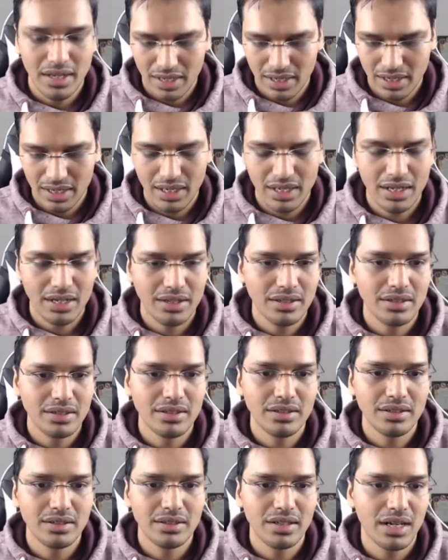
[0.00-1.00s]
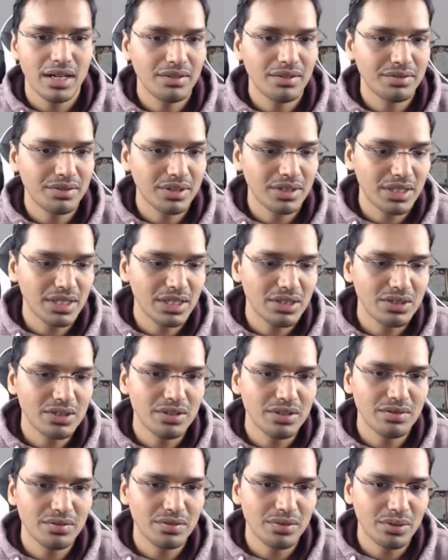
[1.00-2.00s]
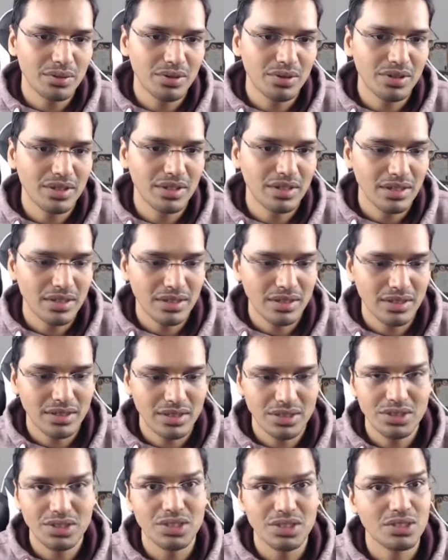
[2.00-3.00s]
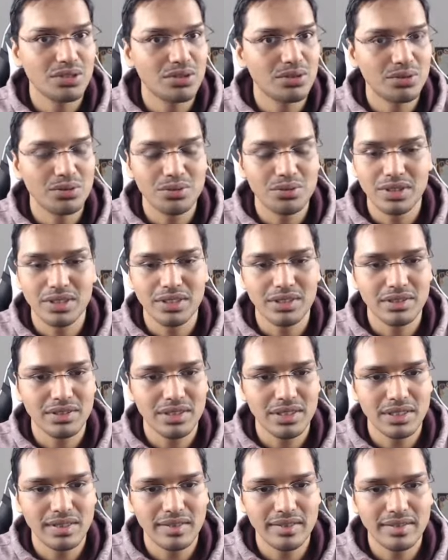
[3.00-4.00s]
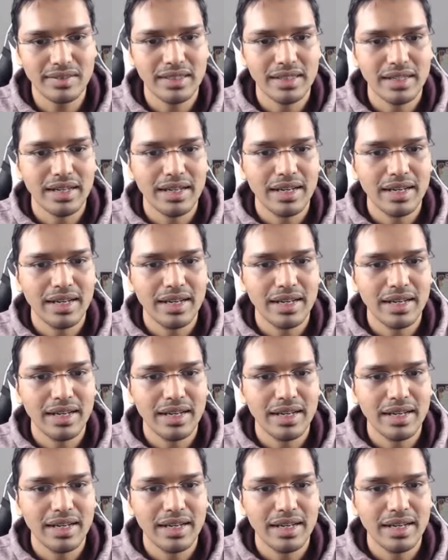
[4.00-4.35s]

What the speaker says: And after king c4, just rook d6.